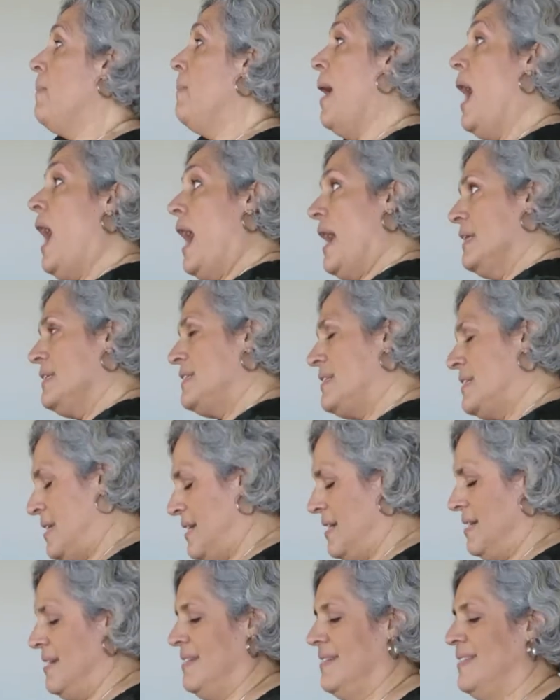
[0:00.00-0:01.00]

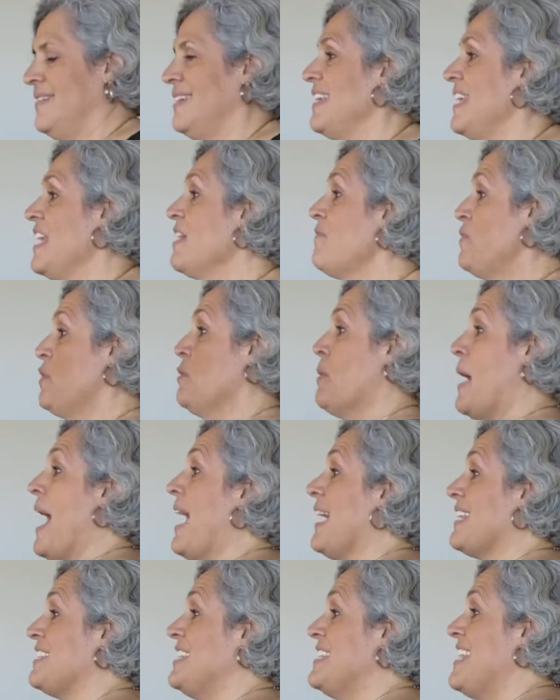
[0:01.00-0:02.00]
But if you
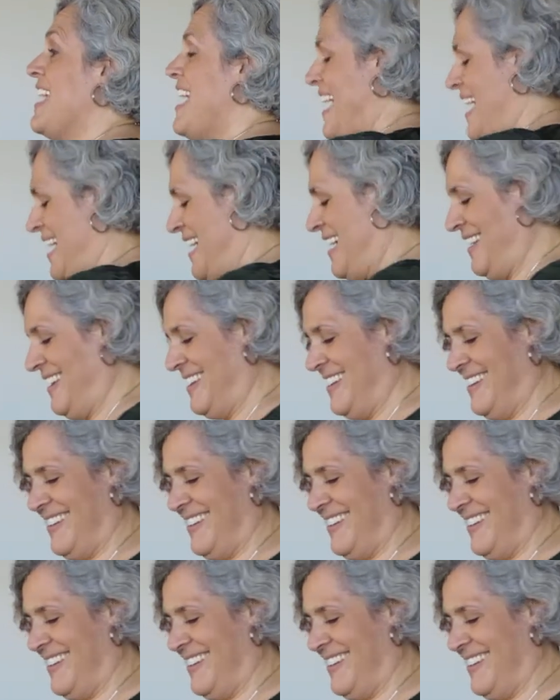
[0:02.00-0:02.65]
act today,